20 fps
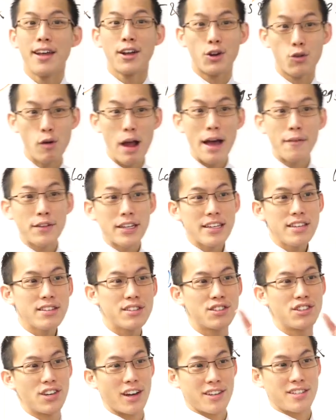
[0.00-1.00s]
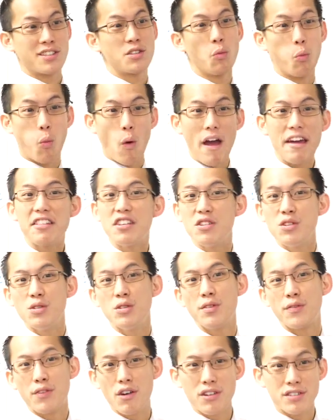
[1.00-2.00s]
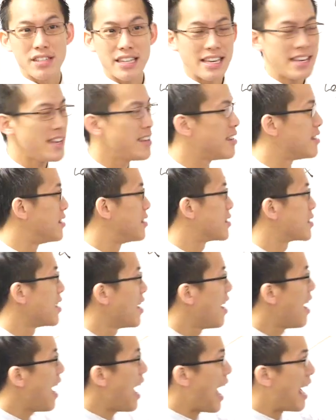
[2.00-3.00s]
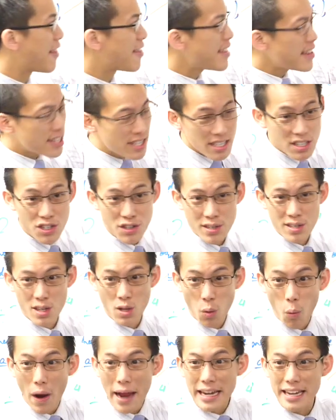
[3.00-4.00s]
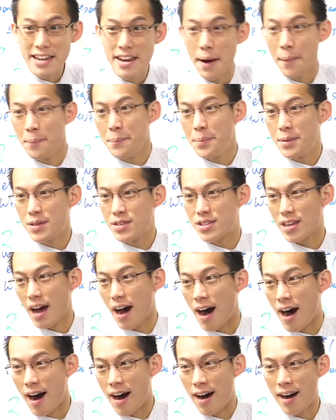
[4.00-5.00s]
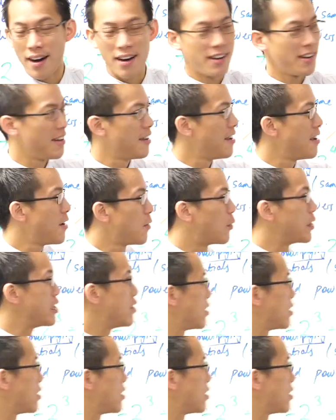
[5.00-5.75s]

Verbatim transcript: Gravity is just the way the universe is. And this is just the way numbers are when